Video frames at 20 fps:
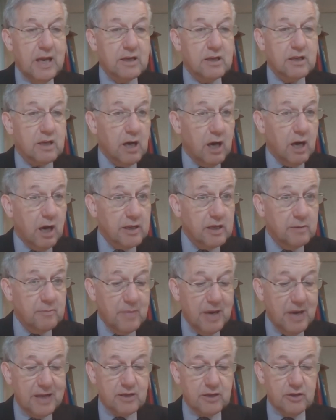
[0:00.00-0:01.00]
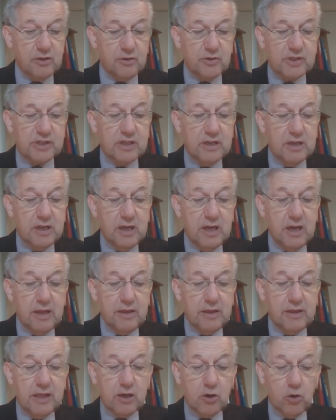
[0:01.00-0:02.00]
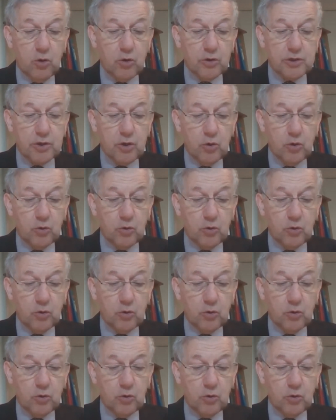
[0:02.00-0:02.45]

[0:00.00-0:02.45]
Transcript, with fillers: In and Meadows, the court